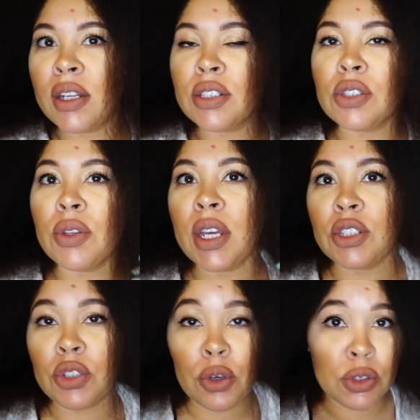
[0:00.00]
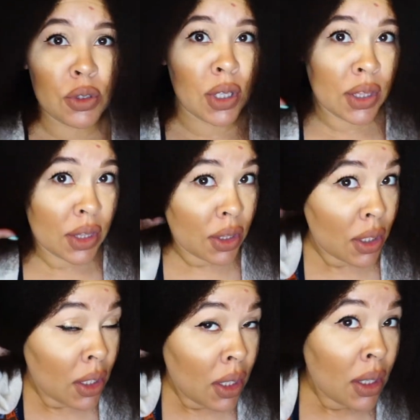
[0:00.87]
and so that shows you that
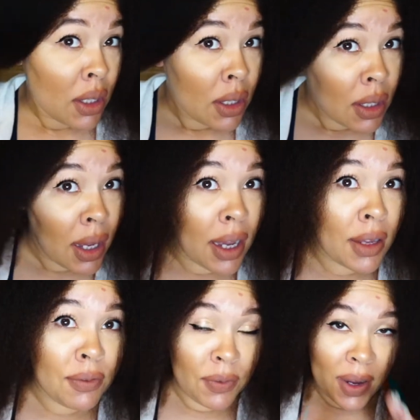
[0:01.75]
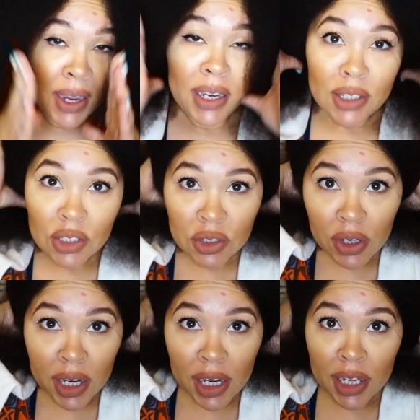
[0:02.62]
I have fine
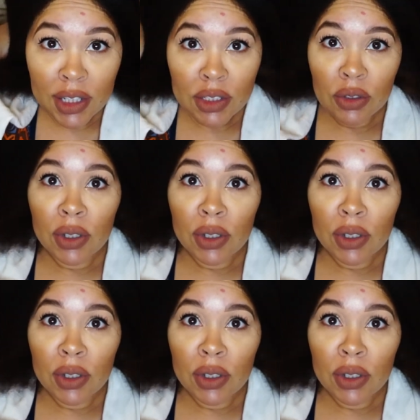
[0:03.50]
strands.